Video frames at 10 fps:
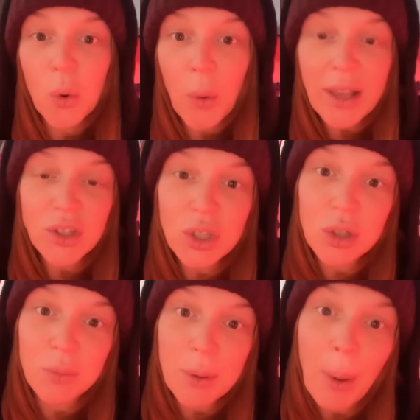ways
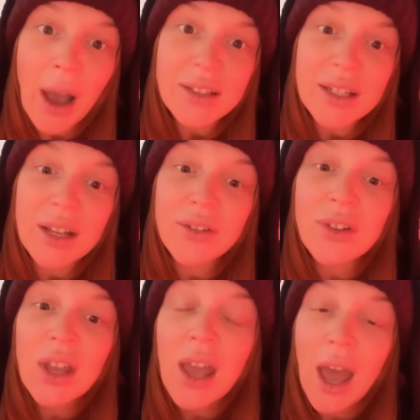to be positive
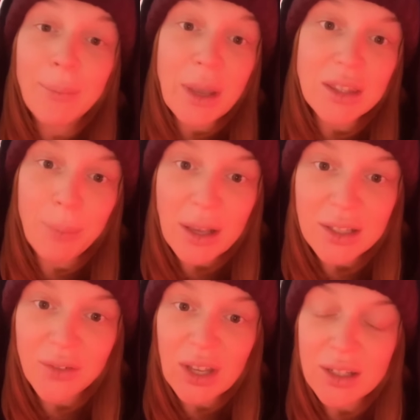and make the
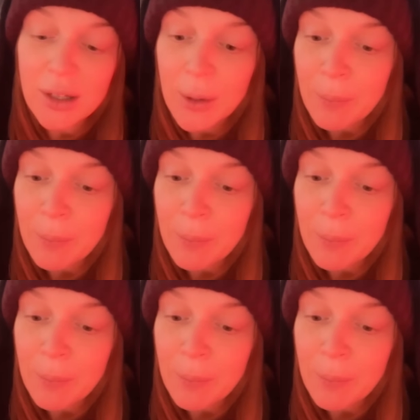best of it.